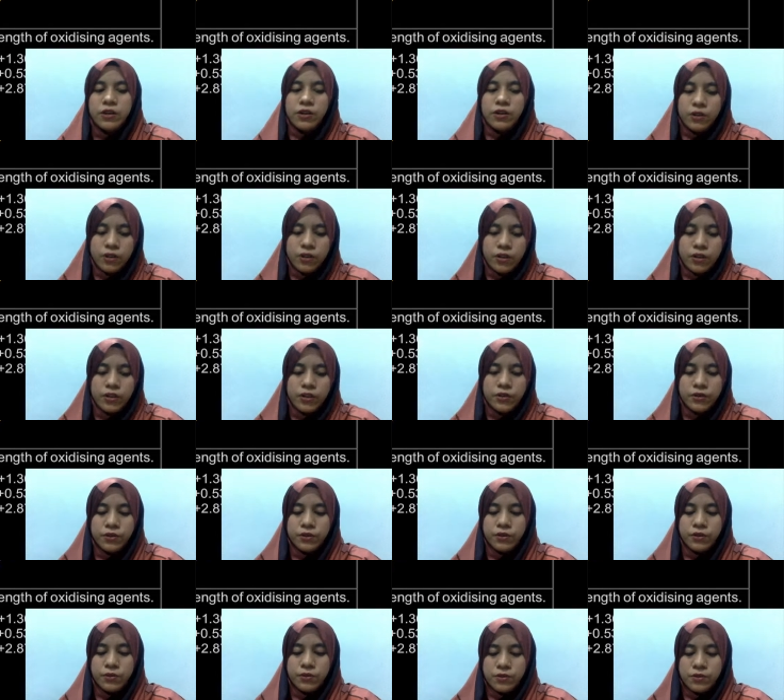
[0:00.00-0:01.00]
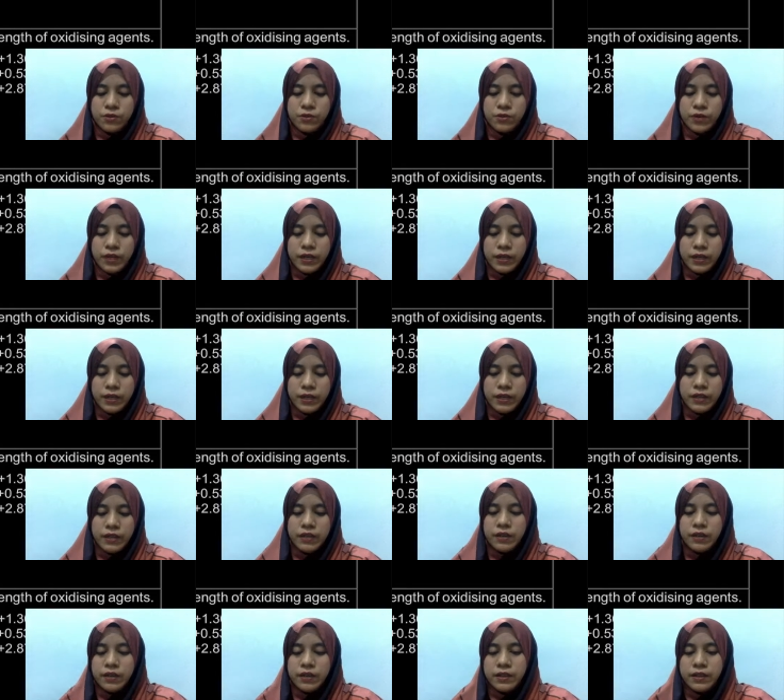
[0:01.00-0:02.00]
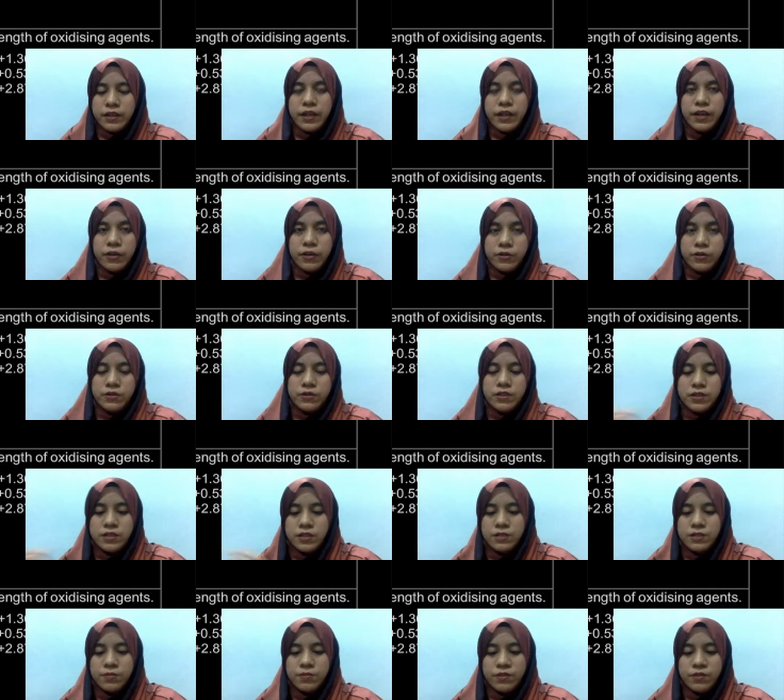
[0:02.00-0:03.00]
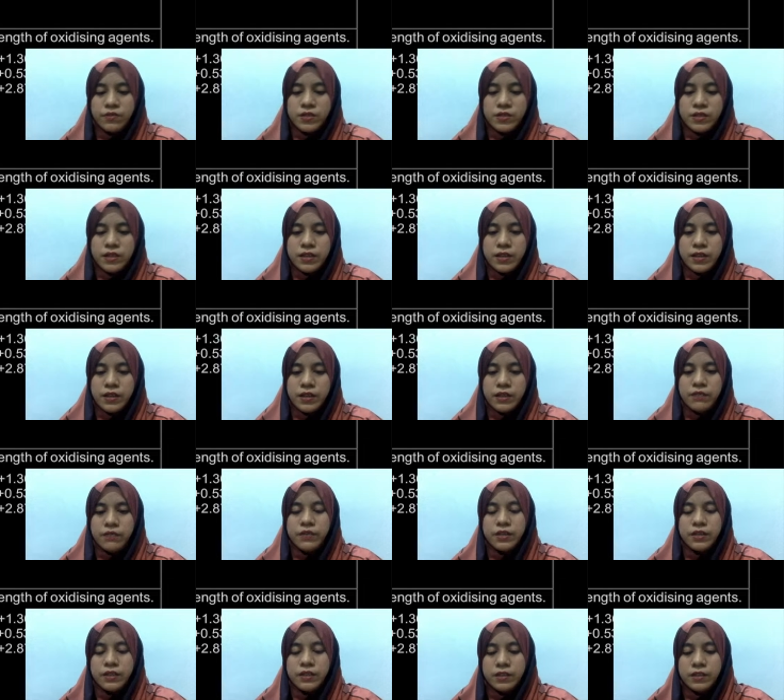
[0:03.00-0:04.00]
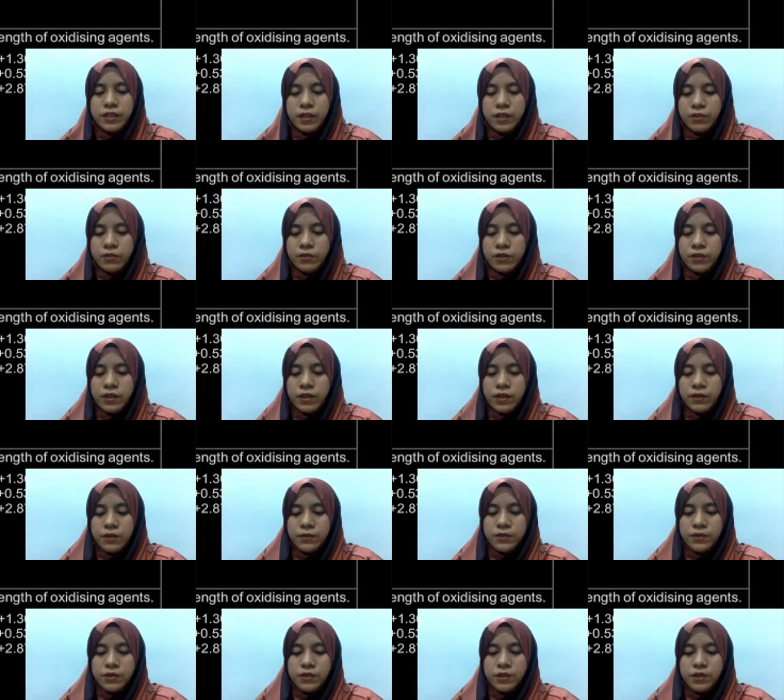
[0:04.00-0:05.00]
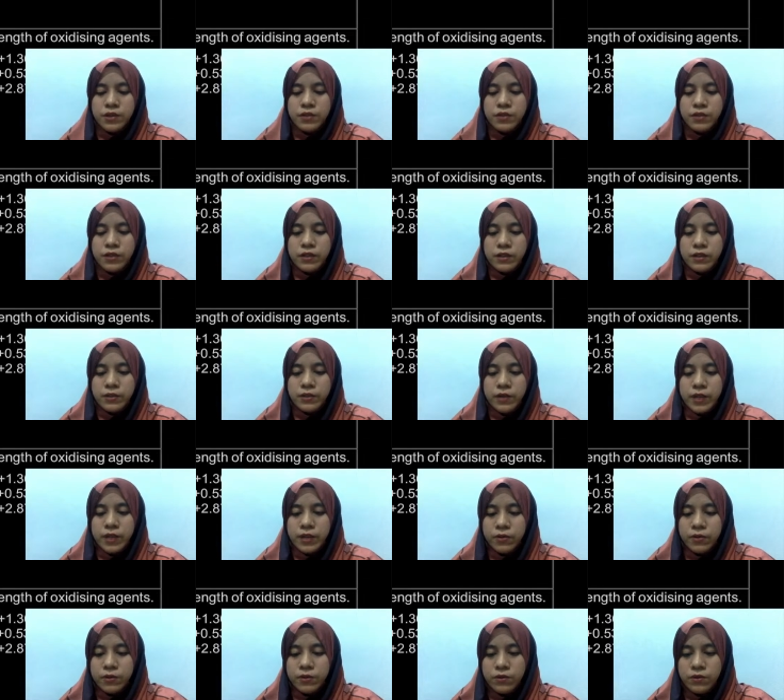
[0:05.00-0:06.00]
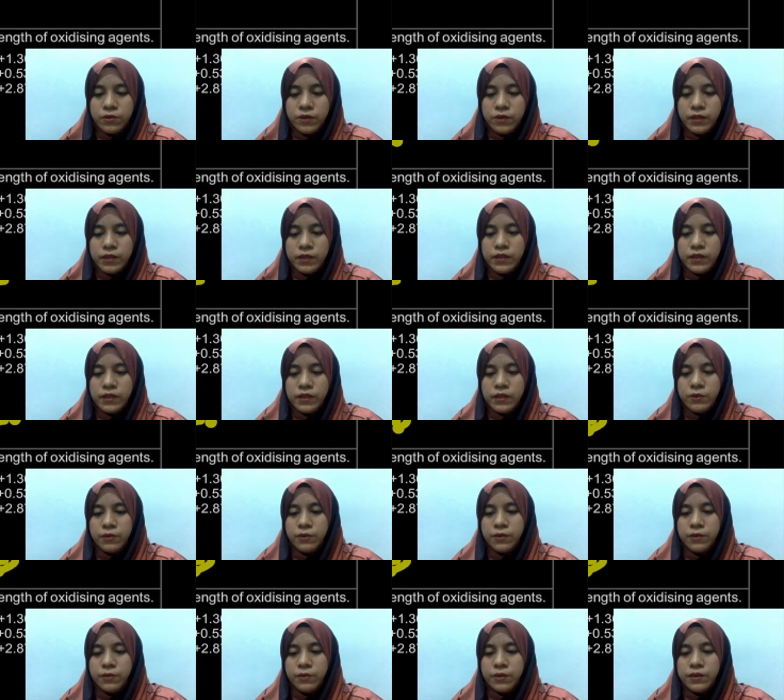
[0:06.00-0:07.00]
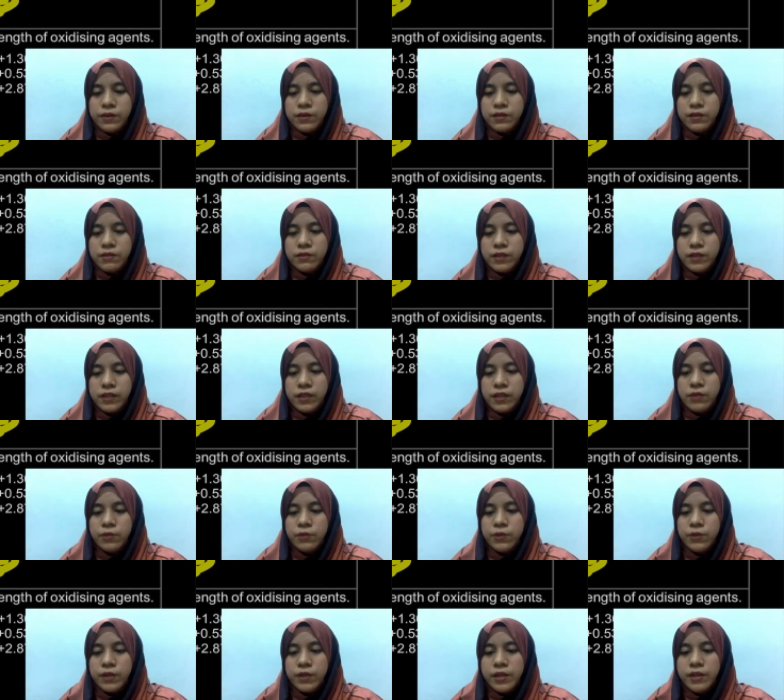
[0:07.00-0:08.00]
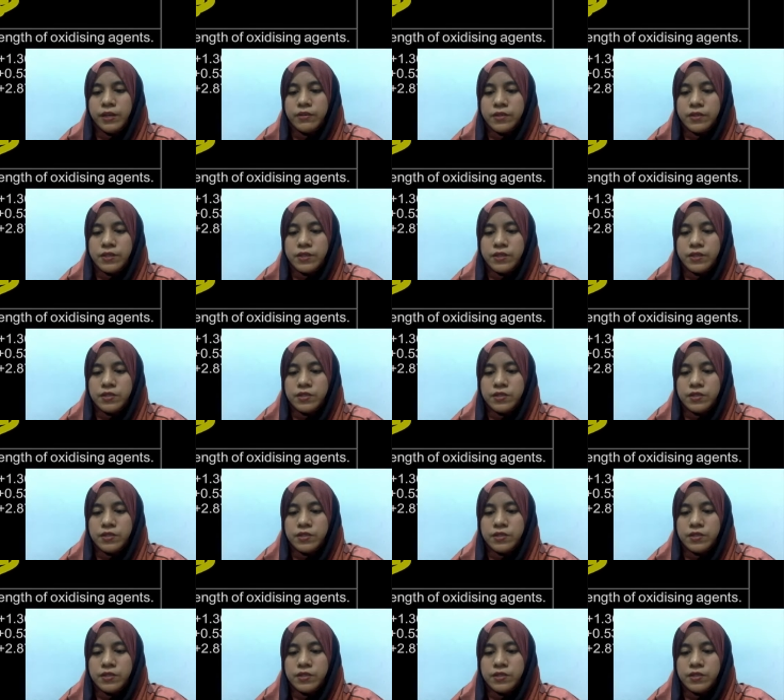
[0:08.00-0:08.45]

Or you could also add in the arrow just as previously I have written down. Just going to write down arrow, and then we will write down increasing